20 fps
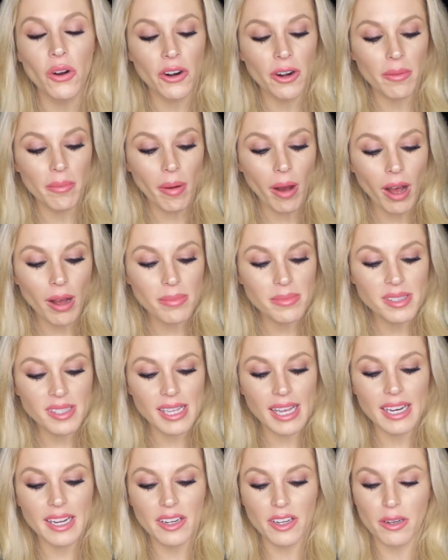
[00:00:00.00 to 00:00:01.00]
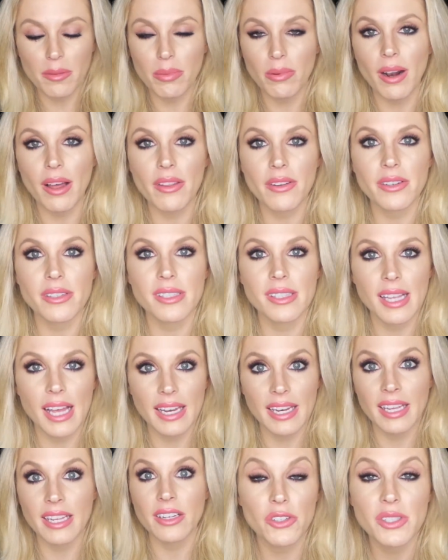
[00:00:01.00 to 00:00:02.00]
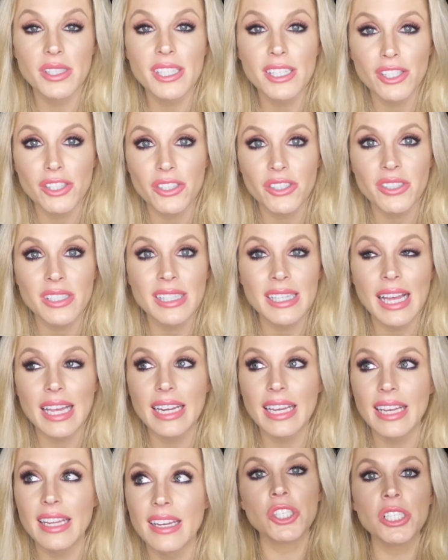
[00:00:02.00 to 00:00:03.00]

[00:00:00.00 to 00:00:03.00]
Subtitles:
Her mom said it, her brother said it, her sister said it.